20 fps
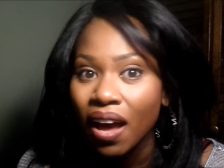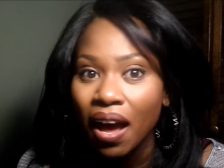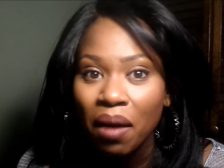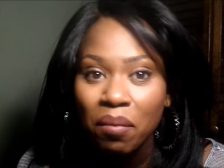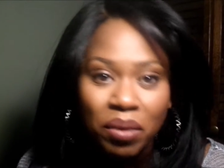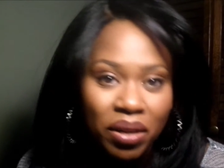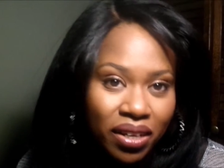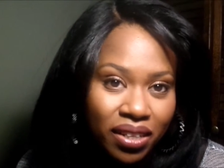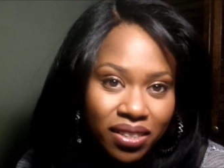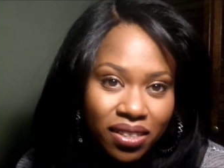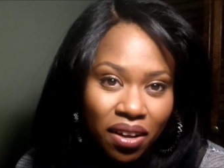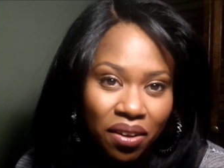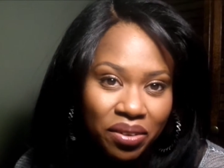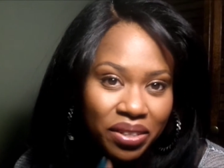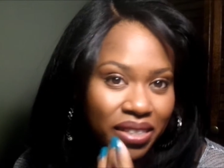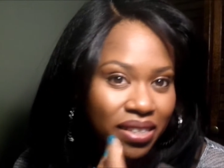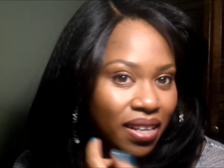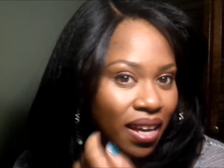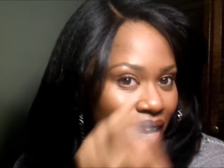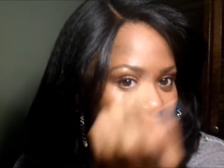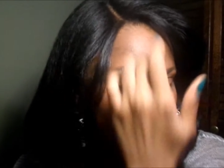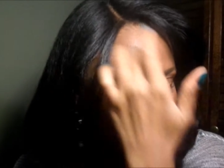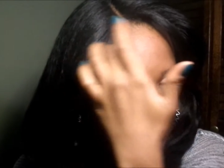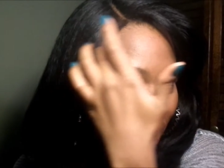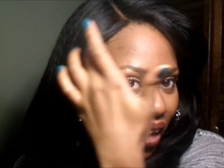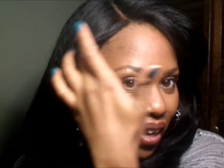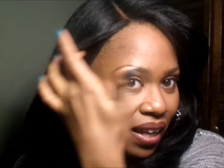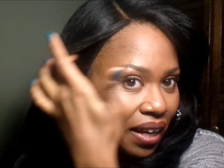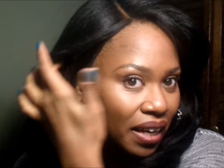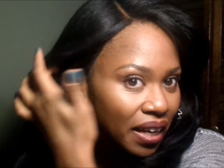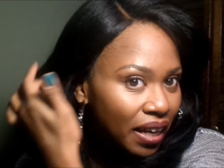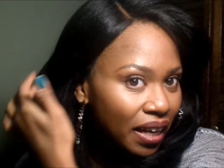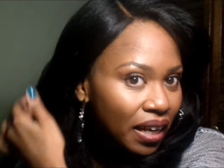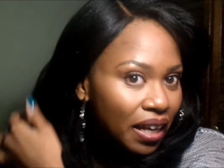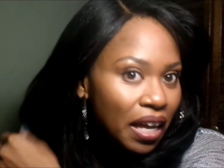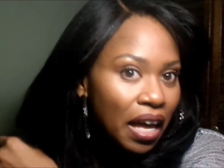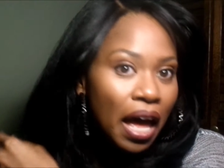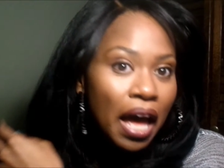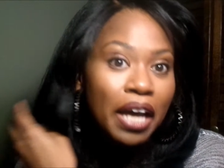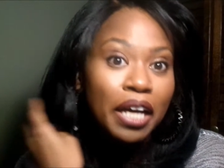I mean, it's always kind of got like a,
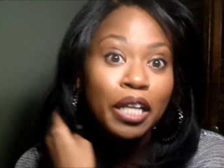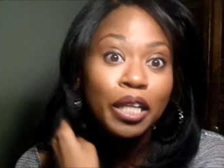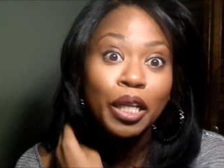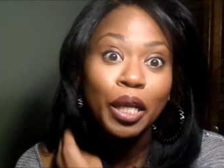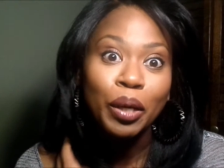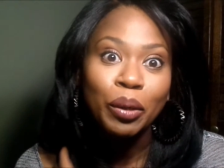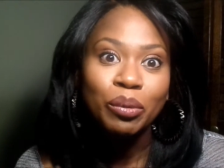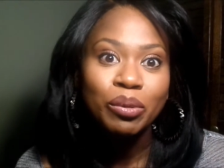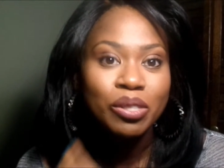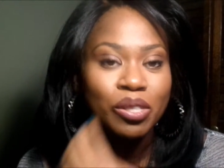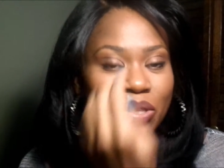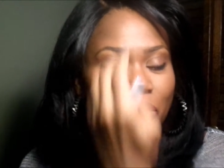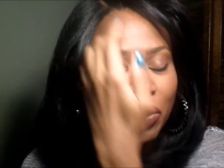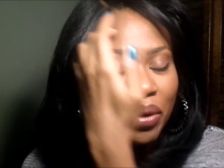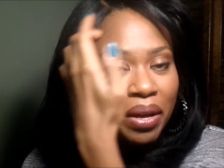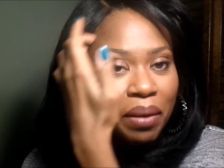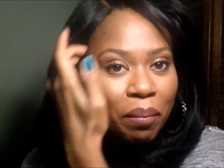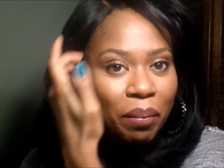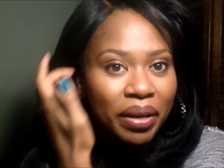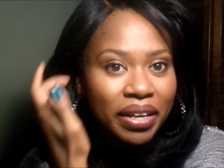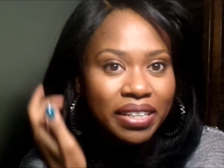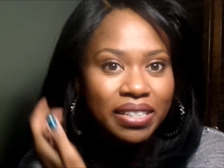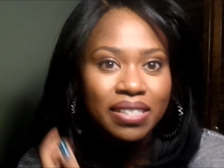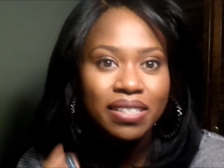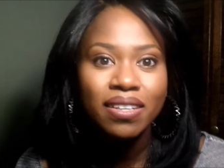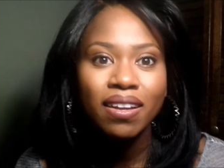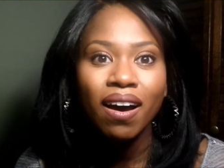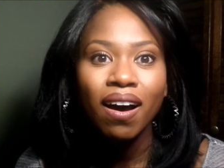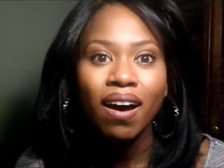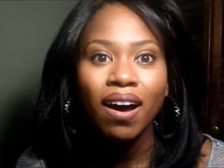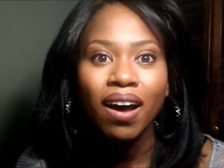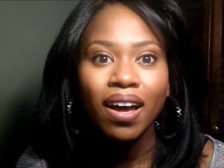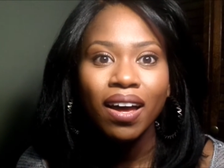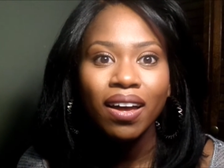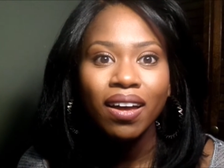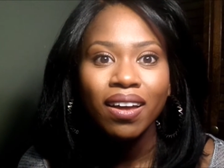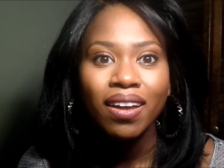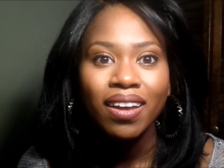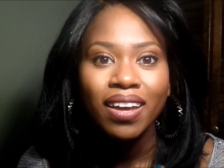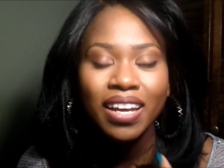a glow to it, but it's not
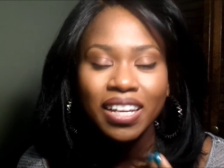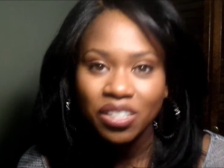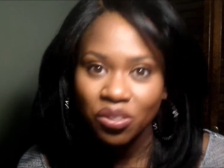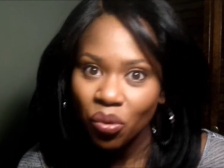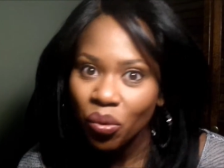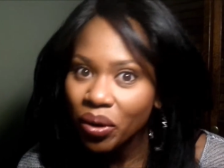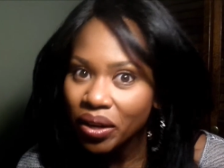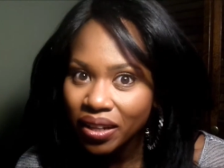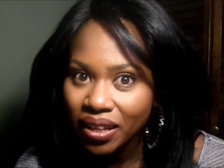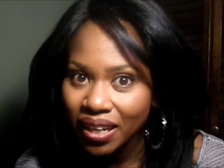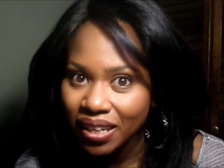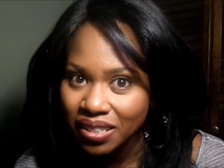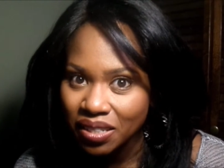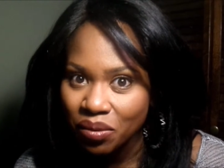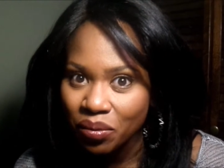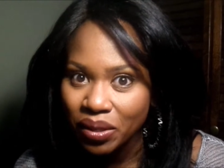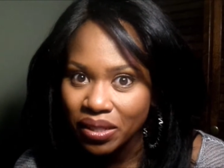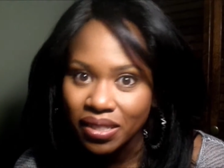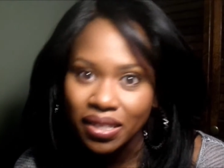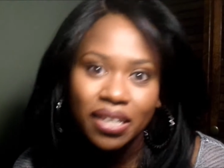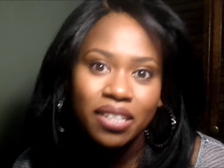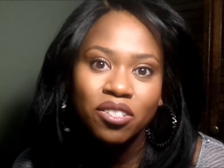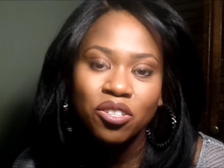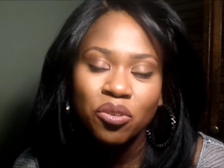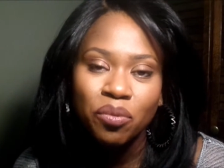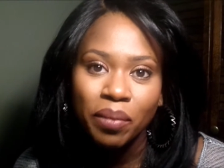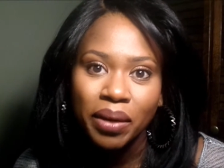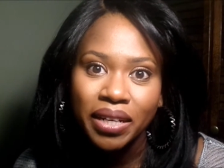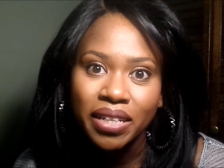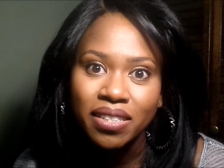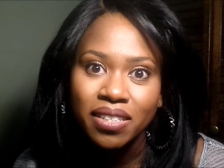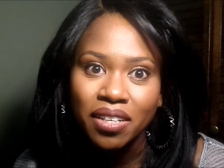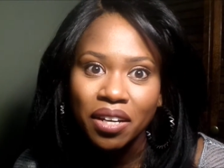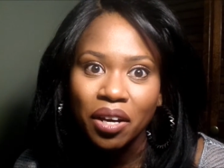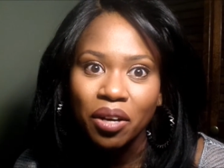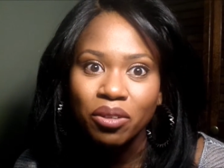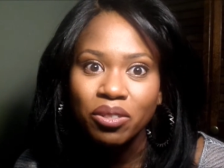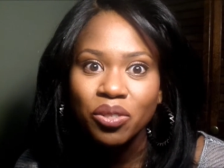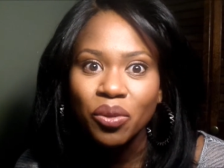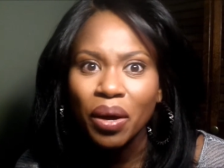as oily as it was like two minutes
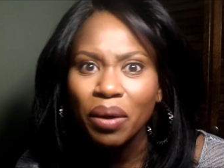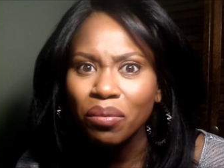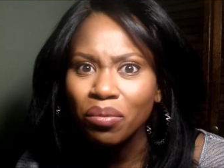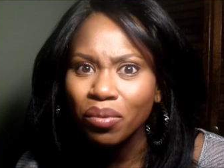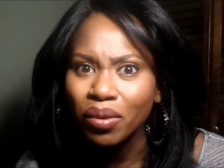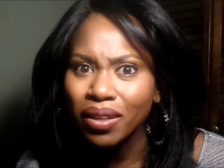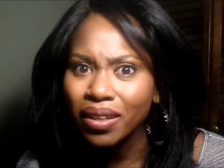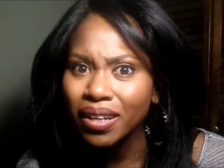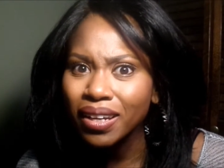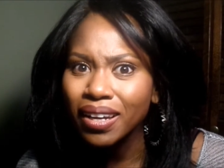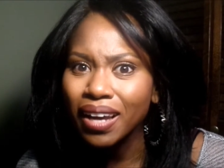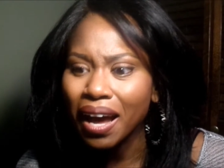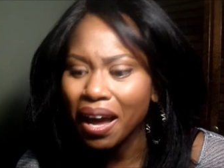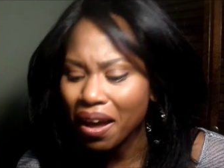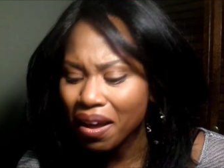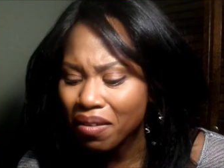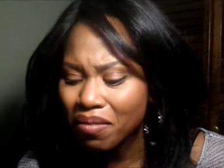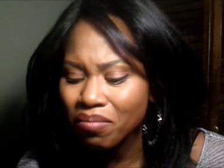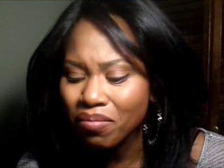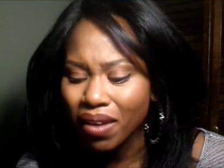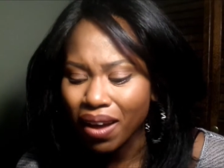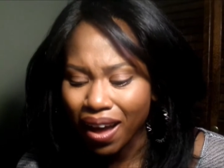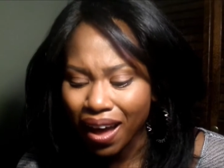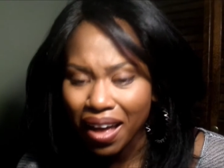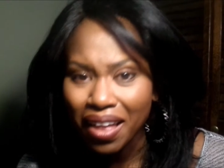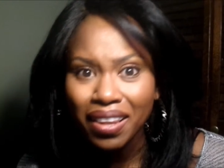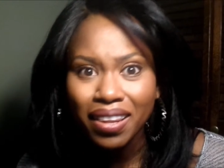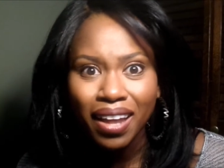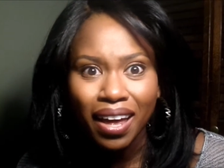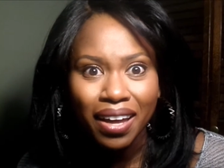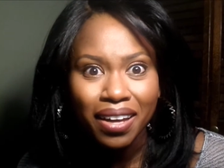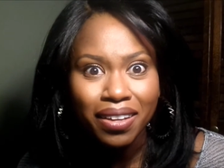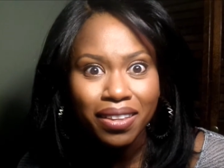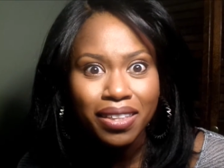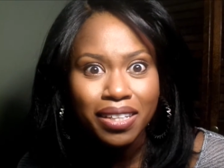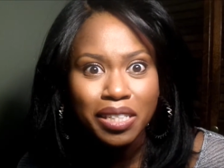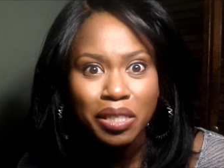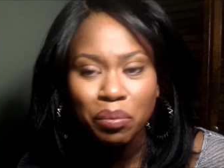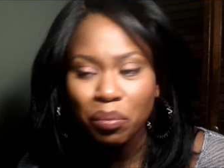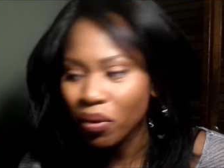ago. So I really, I'm, I like
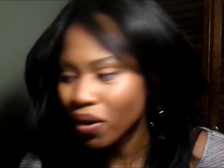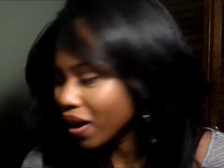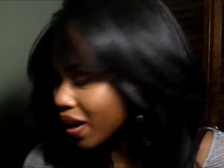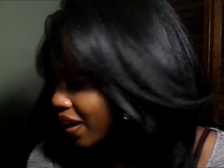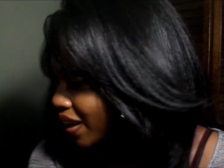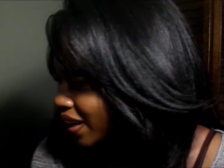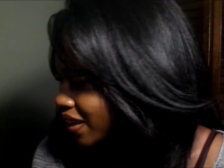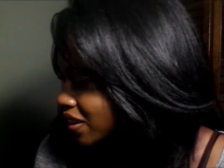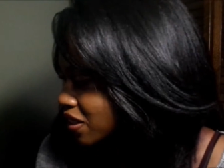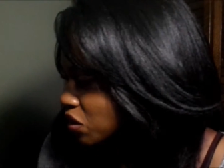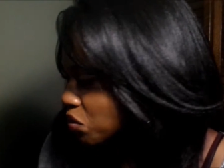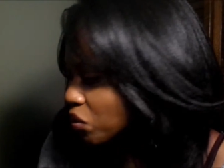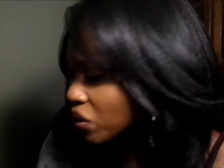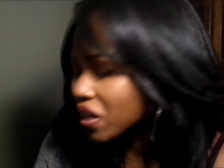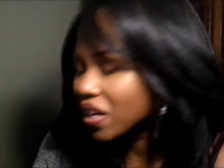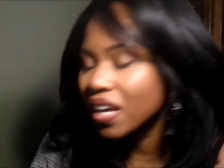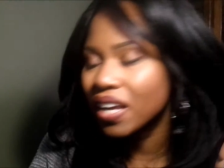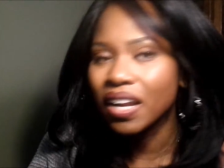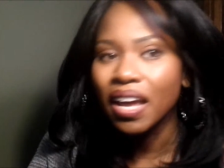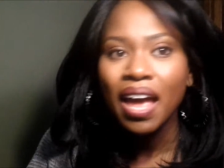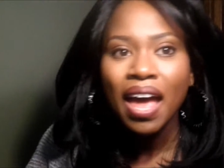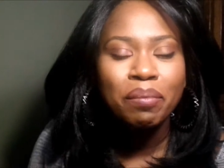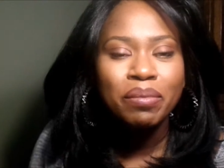this product. It's pretty good.